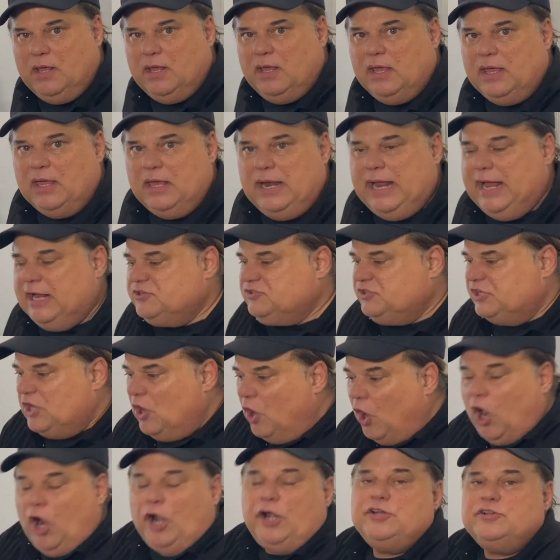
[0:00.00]
It actually
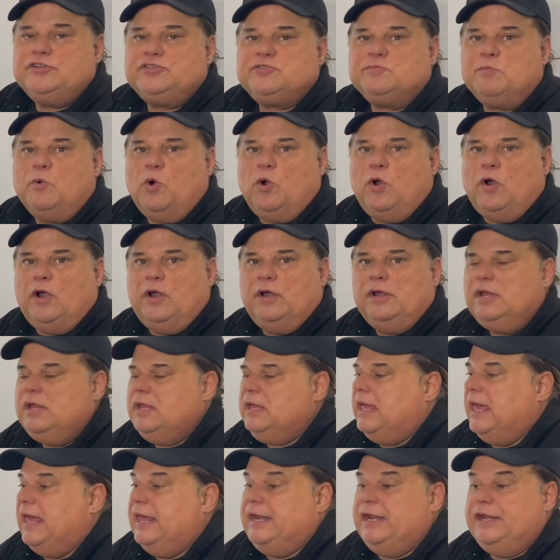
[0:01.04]
hardens more
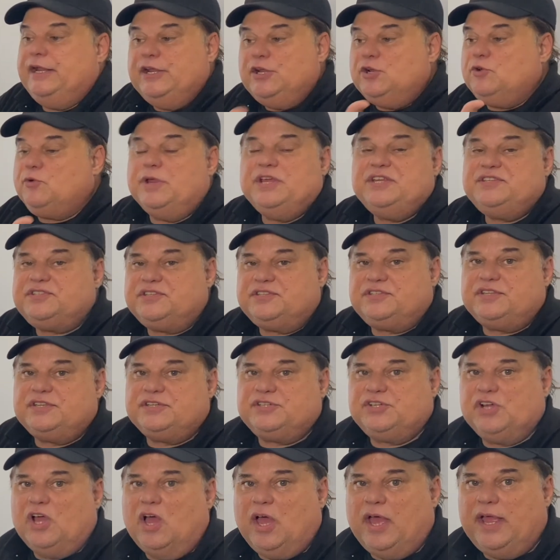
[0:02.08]
and it increases the
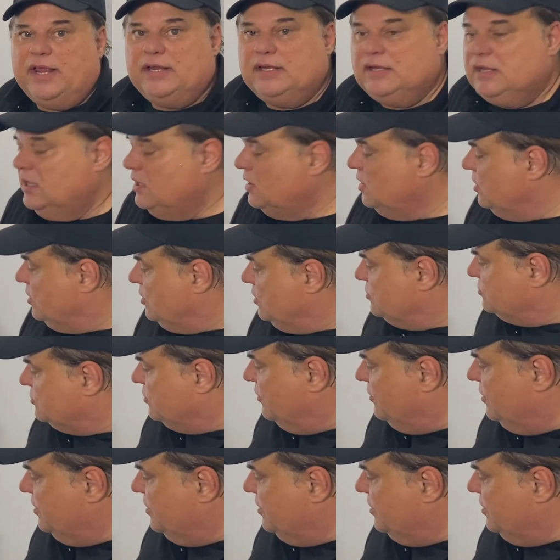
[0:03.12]
shine. So this